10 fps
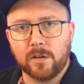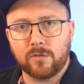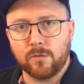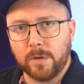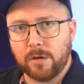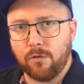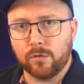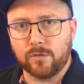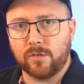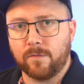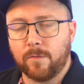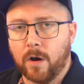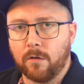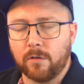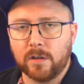Summaron
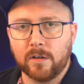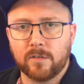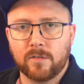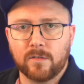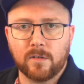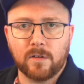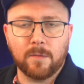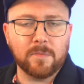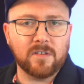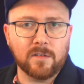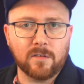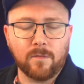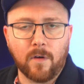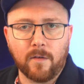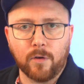Safari that's limited to
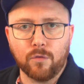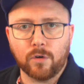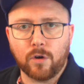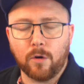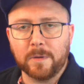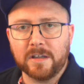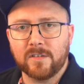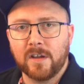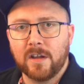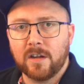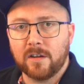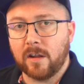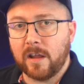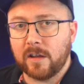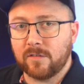500 copies.
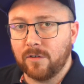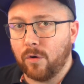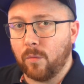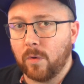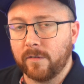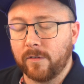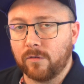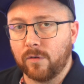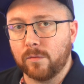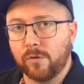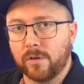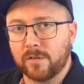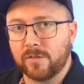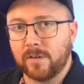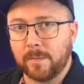Now that's not one of the two
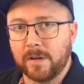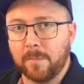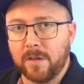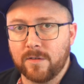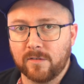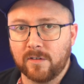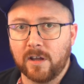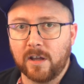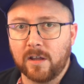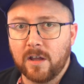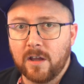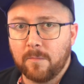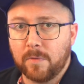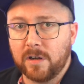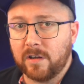products that I'm going to mention today,
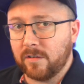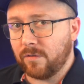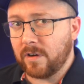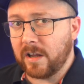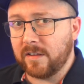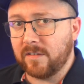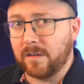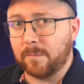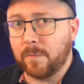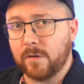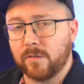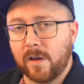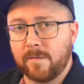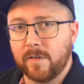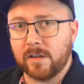but it is related because
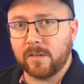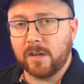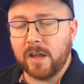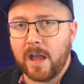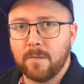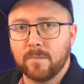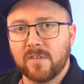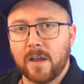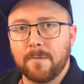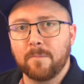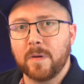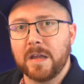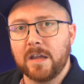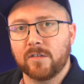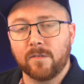I think the
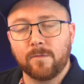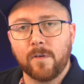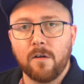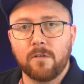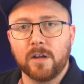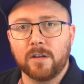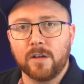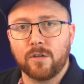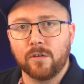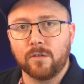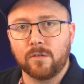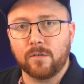M10P Safari edition